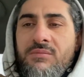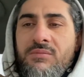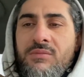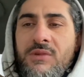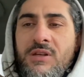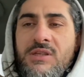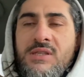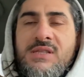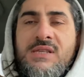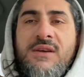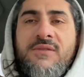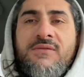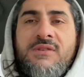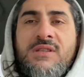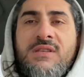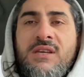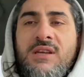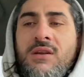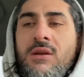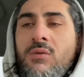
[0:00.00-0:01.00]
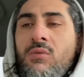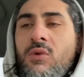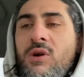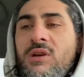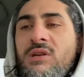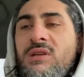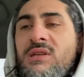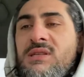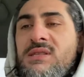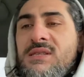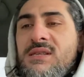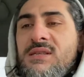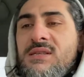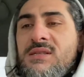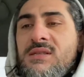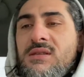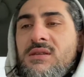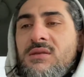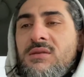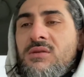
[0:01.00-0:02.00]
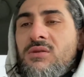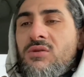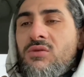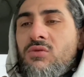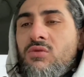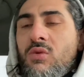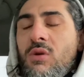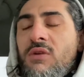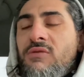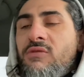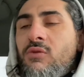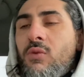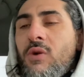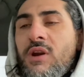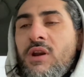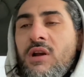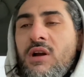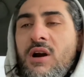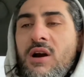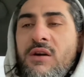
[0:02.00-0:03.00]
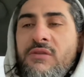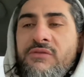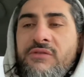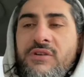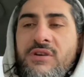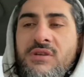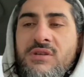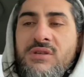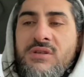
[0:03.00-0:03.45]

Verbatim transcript: They're 17 and one in the season, 12 and one in conference.